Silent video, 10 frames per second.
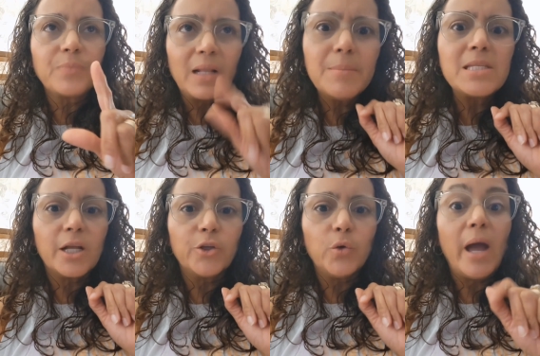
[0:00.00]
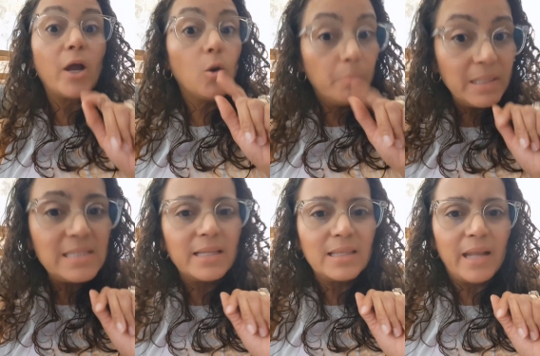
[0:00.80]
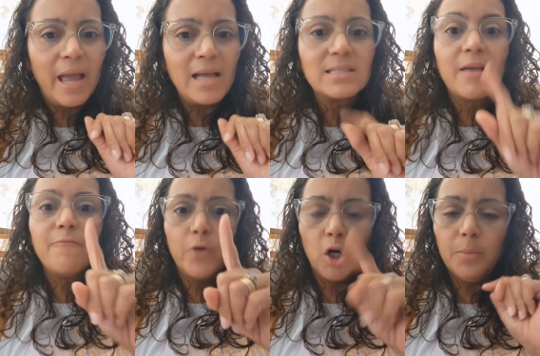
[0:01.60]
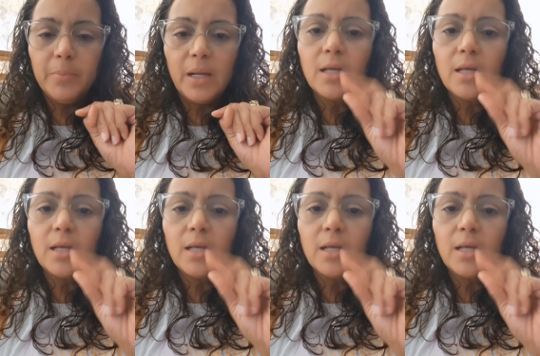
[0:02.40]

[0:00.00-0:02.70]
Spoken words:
let me tell you, a complete sentence has verb,